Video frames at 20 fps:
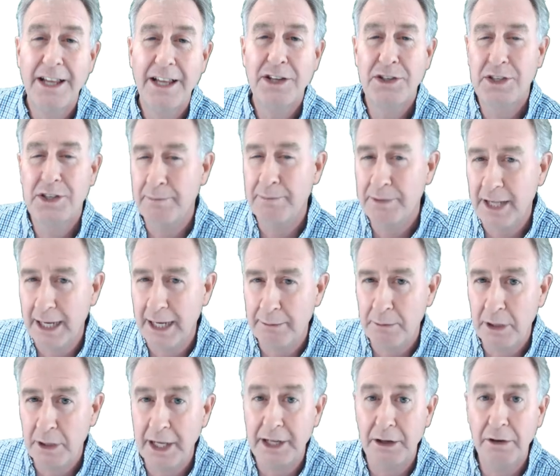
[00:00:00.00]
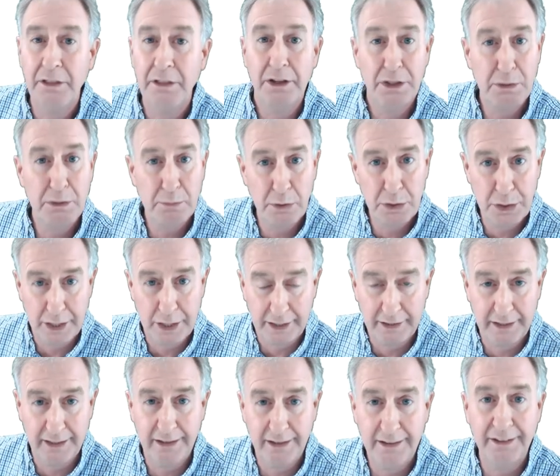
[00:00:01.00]
Sometime later, this
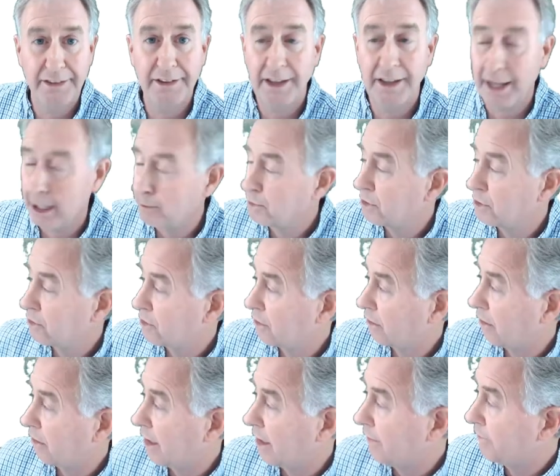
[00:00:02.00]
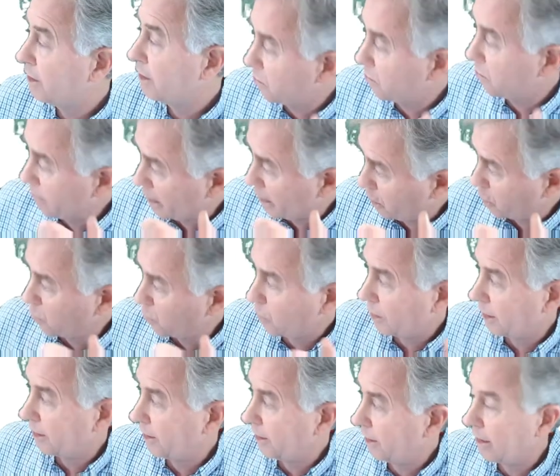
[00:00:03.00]
projectile, in the absence of gravity, would be
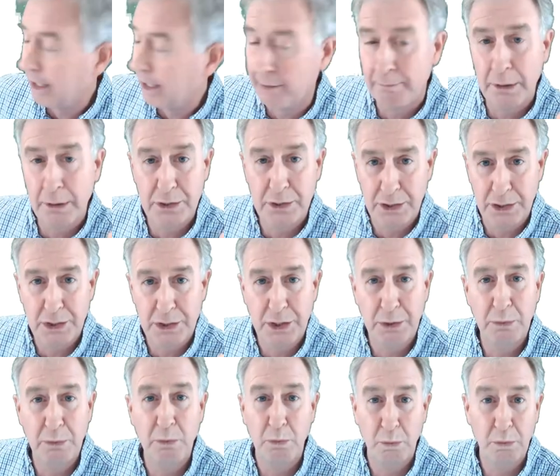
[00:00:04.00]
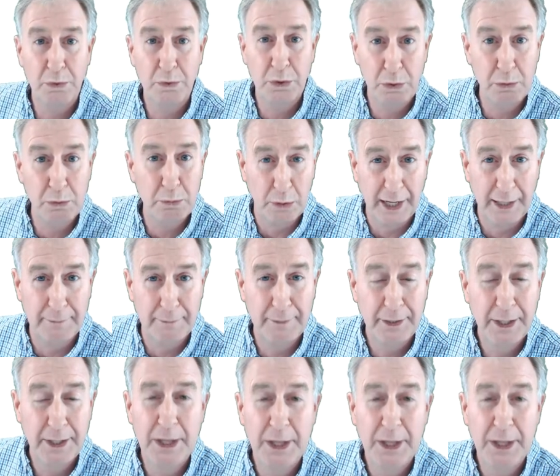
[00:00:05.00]
located at position two prime,